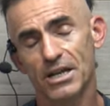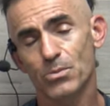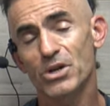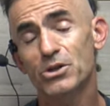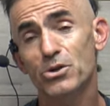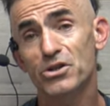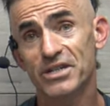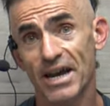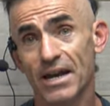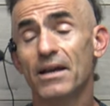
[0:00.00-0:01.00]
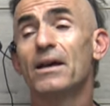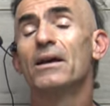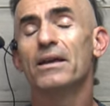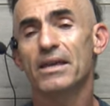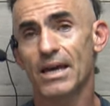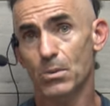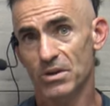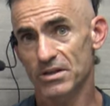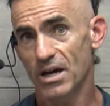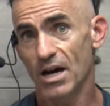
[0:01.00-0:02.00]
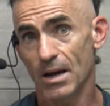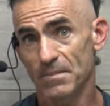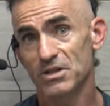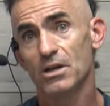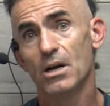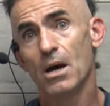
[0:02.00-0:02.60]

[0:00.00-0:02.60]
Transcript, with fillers: the researchers saying, get with the times.